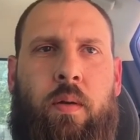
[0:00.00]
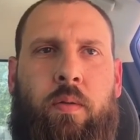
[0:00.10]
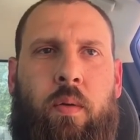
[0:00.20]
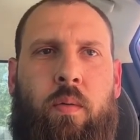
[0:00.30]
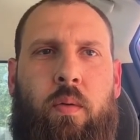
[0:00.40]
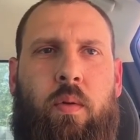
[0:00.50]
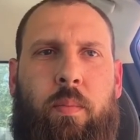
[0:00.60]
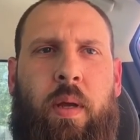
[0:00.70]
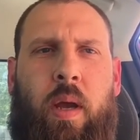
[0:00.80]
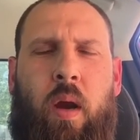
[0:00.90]
So
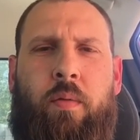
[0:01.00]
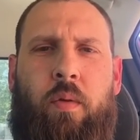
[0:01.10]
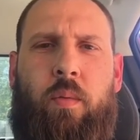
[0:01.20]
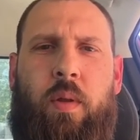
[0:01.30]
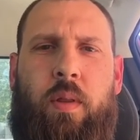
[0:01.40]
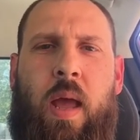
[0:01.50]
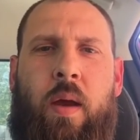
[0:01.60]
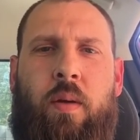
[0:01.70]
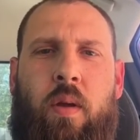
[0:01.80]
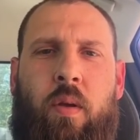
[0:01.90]
be careful with
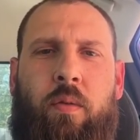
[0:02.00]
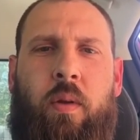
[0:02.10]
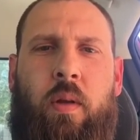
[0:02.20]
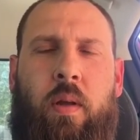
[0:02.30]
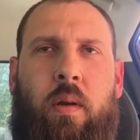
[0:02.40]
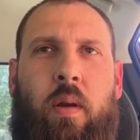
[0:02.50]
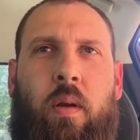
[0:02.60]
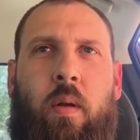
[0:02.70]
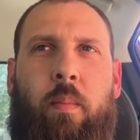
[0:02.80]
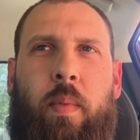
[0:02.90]
how you use it, and
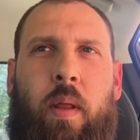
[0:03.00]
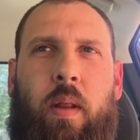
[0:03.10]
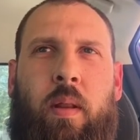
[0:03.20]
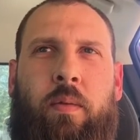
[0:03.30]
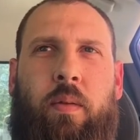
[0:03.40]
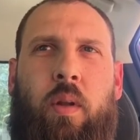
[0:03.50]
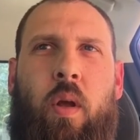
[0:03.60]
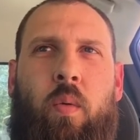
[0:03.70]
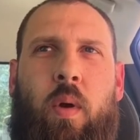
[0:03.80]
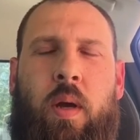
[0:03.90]
at least
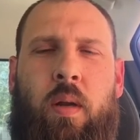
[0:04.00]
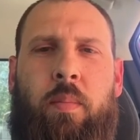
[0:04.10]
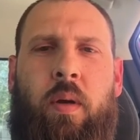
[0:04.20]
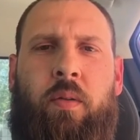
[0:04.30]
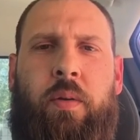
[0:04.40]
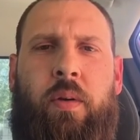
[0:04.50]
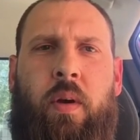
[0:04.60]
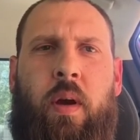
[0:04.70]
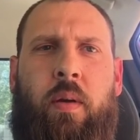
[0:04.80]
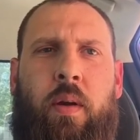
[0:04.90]
know what kind of bucks are in your
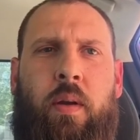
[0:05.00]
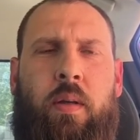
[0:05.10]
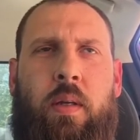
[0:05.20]
area.